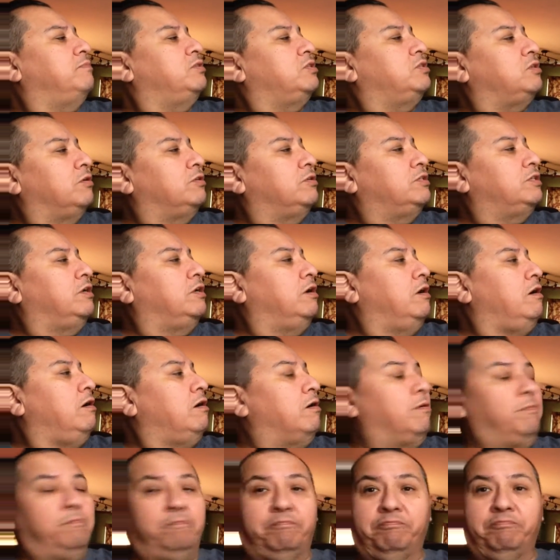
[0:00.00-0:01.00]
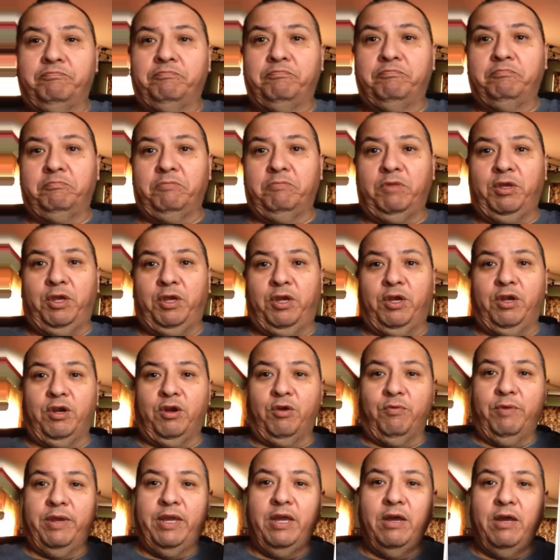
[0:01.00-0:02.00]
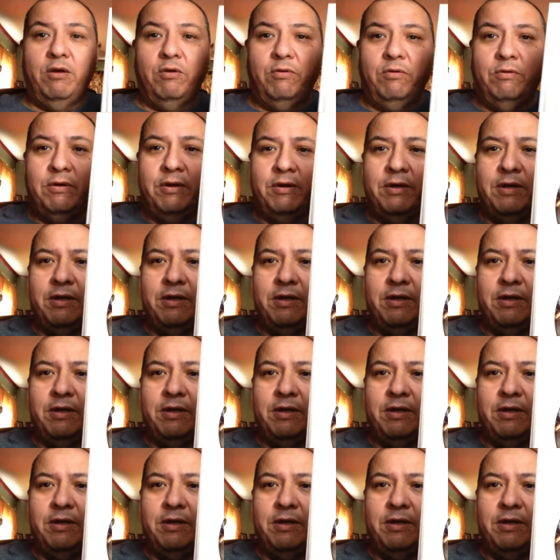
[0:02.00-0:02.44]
starts a car. Here we go.